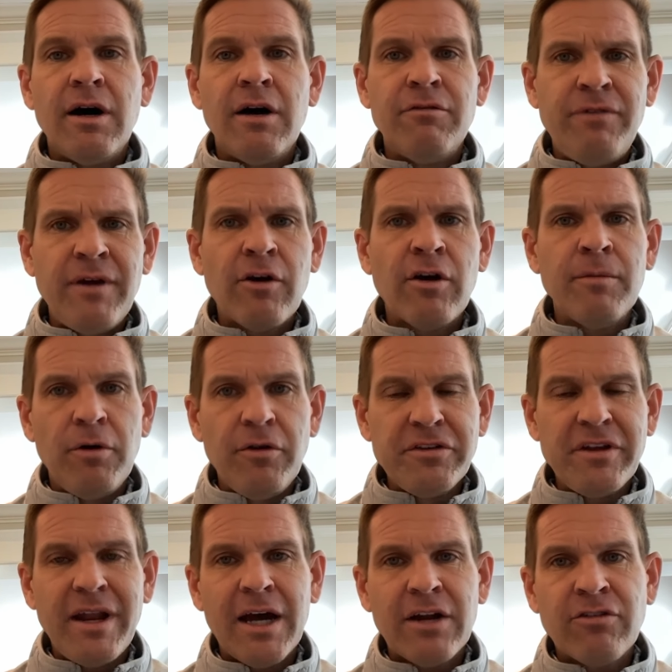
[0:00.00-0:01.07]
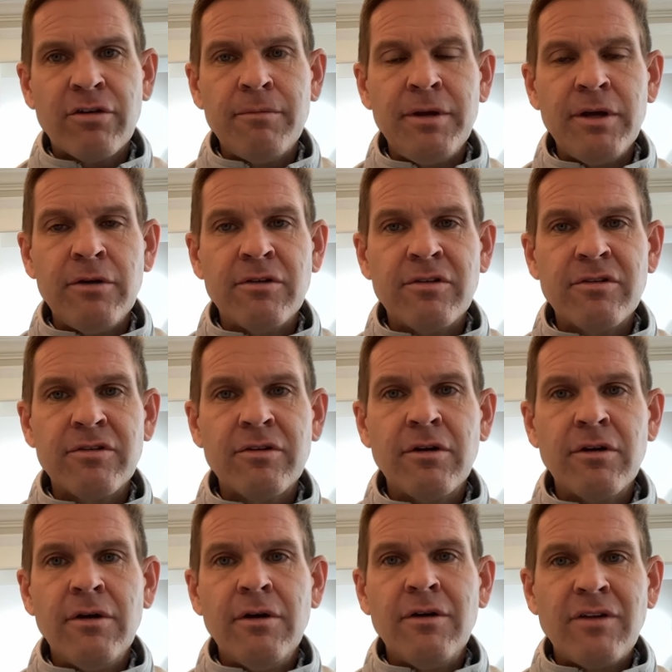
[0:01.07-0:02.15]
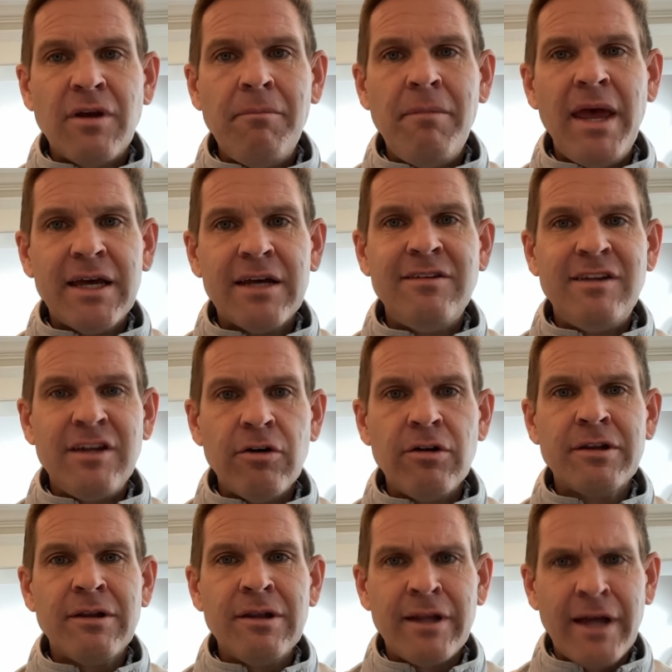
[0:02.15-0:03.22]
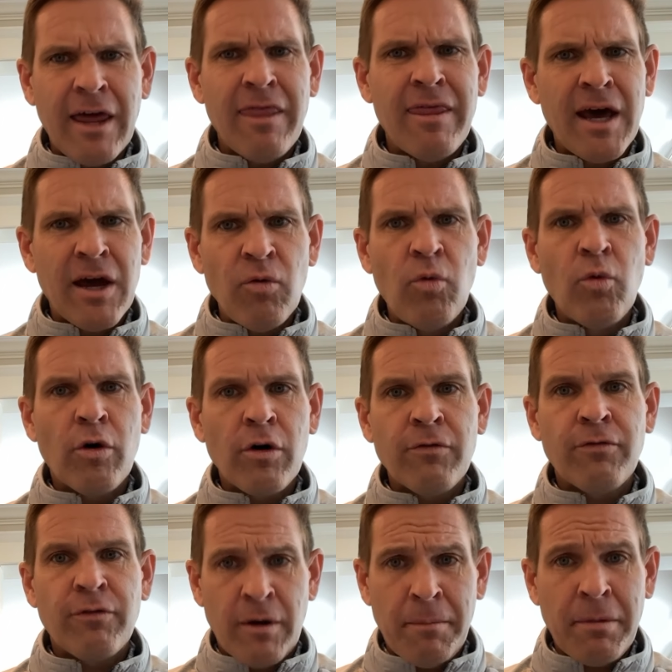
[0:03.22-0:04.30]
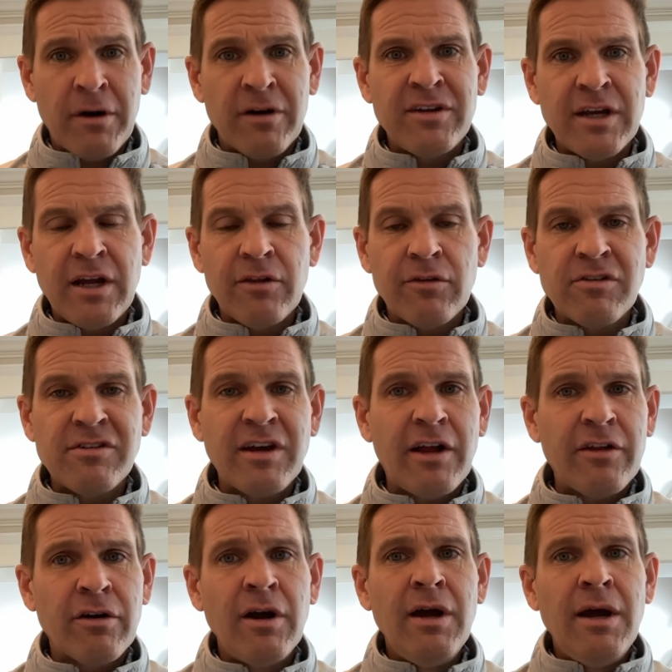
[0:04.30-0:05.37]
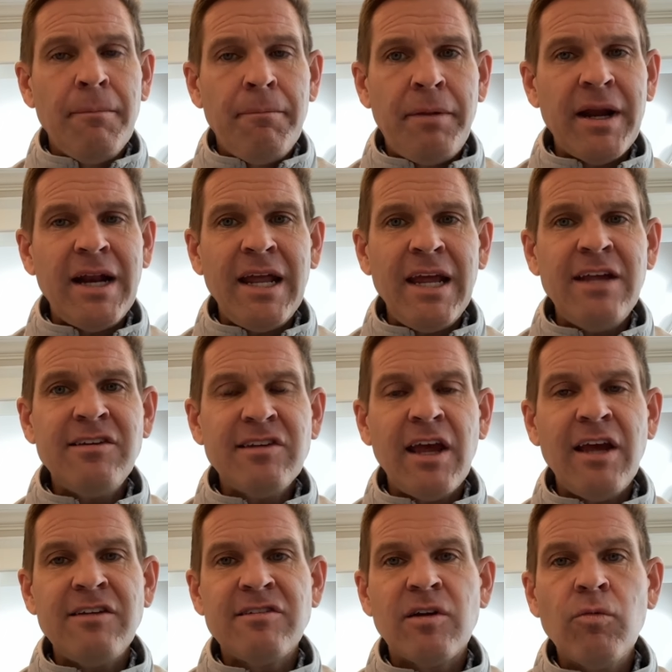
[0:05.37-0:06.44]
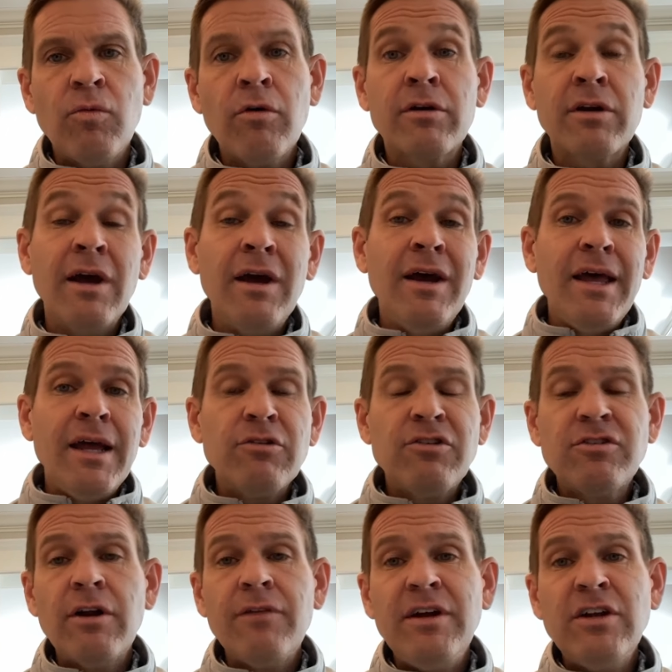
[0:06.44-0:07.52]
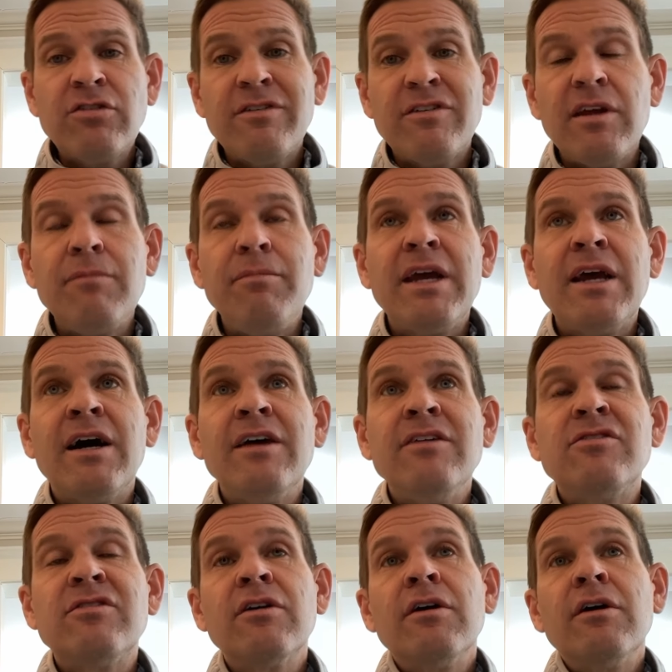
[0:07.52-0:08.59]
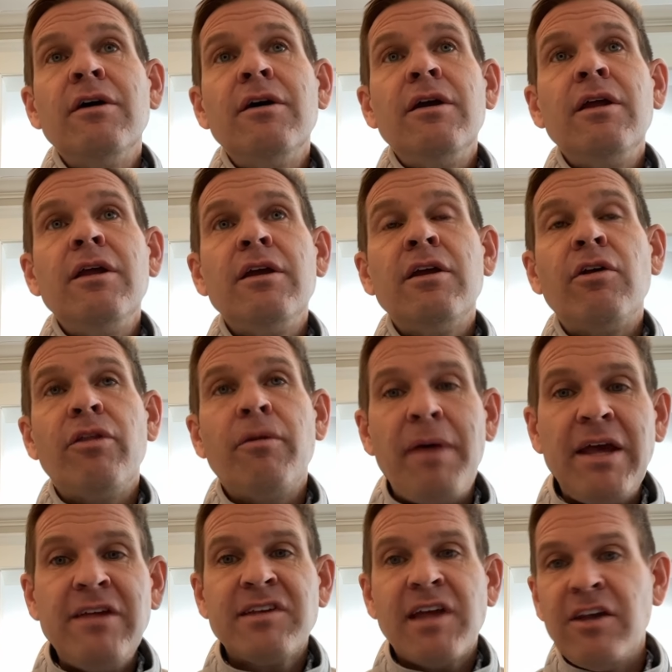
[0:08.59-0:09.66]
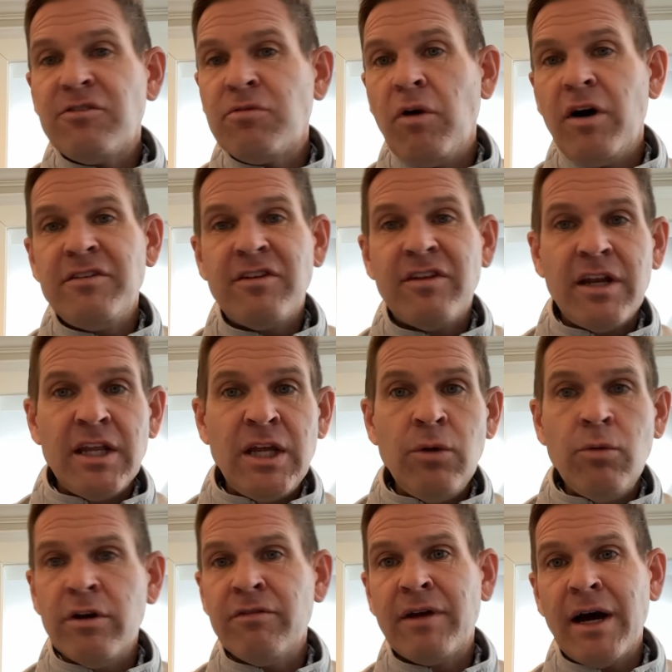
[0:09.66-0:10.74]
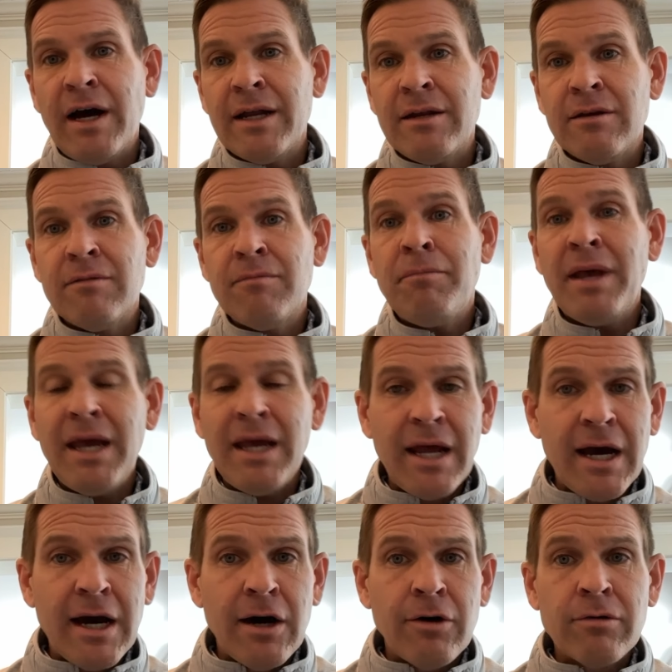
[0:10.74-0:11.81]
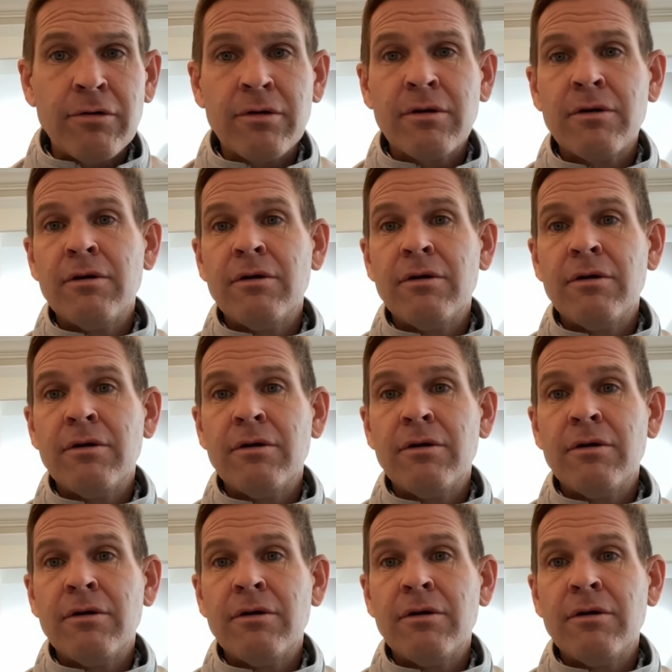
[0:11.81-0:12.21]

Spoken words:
of variables and attributes to make a deal like that work for a particular seller. But in his case, it worked. It was sort of interesting because, the base case was that he would have gotten paid out